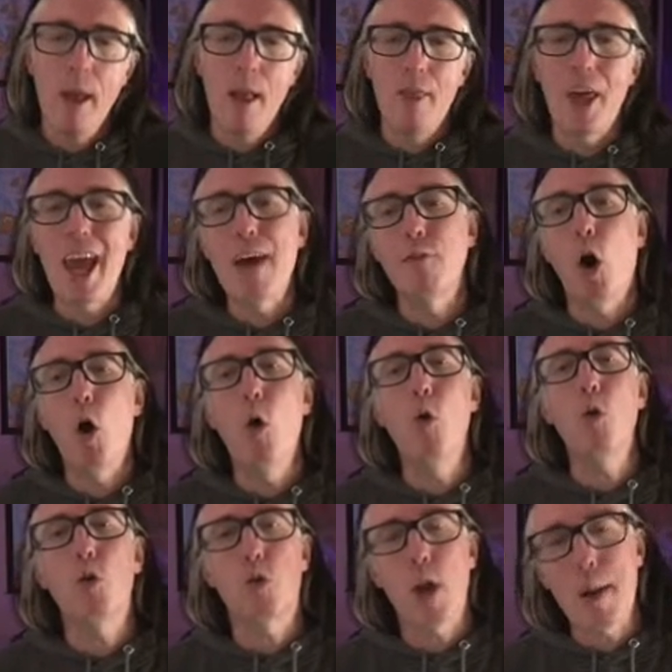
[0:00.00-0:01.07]
They have a
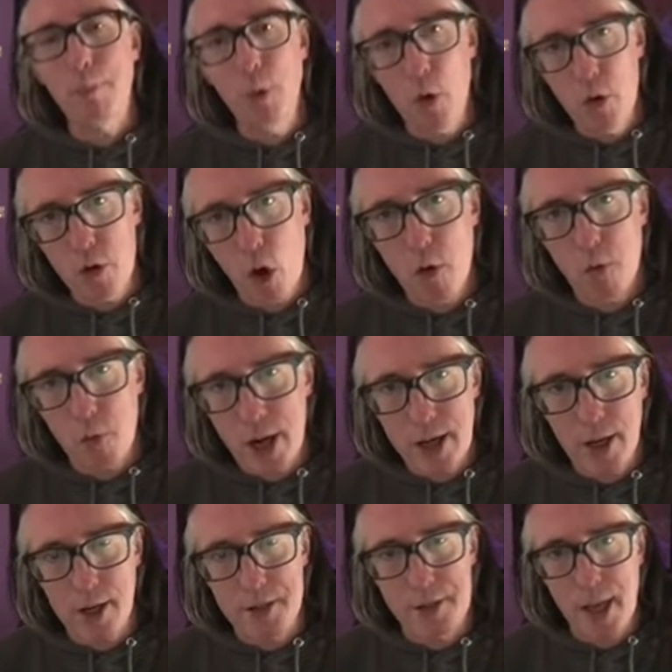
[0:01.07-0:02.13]
whole crapload of
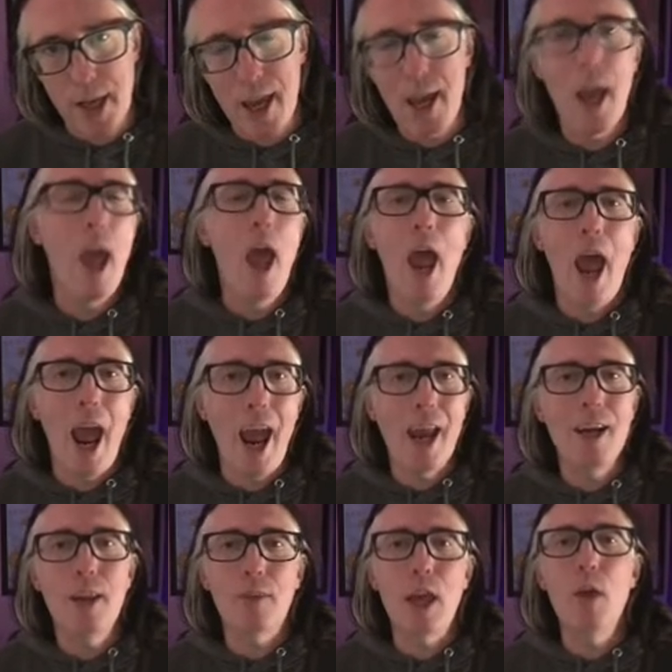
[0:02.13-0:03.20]
radars there,
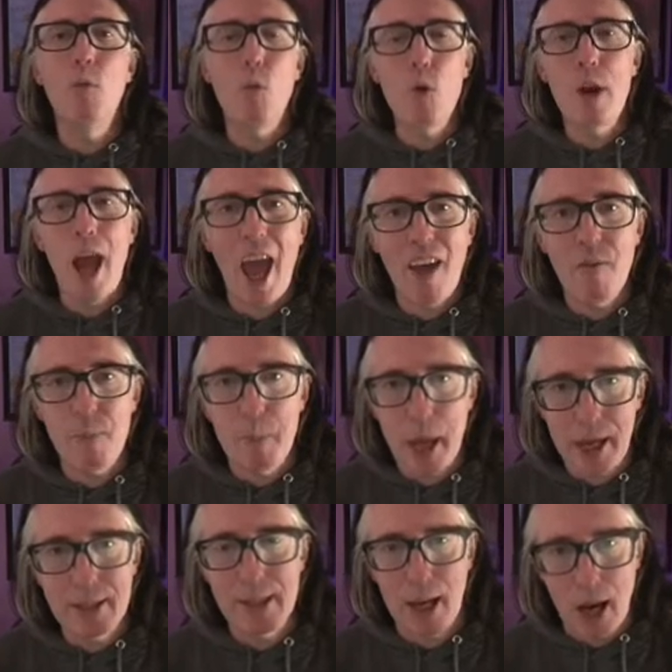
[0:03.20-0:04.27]
and they would have
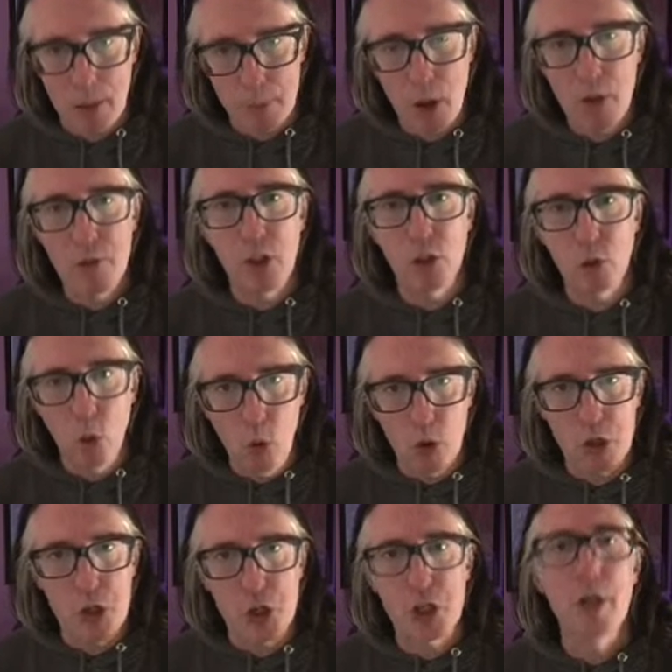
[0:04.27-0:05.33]
picked up the
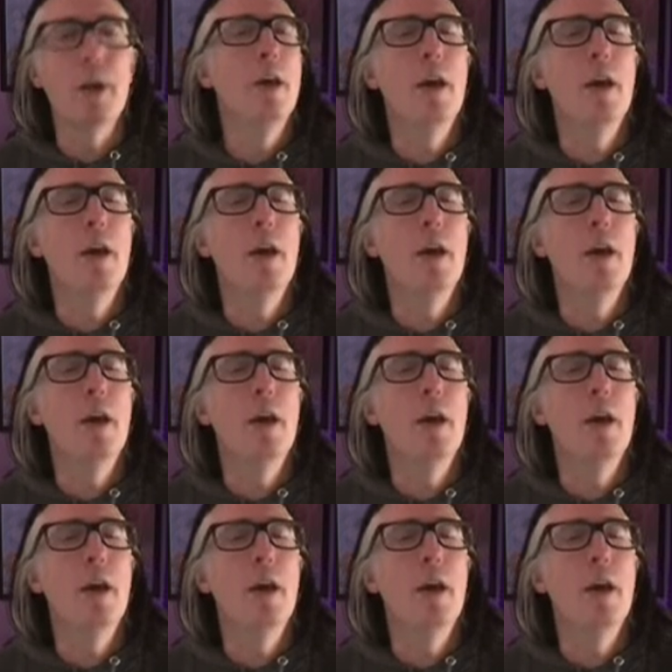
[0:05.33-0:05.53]
launch.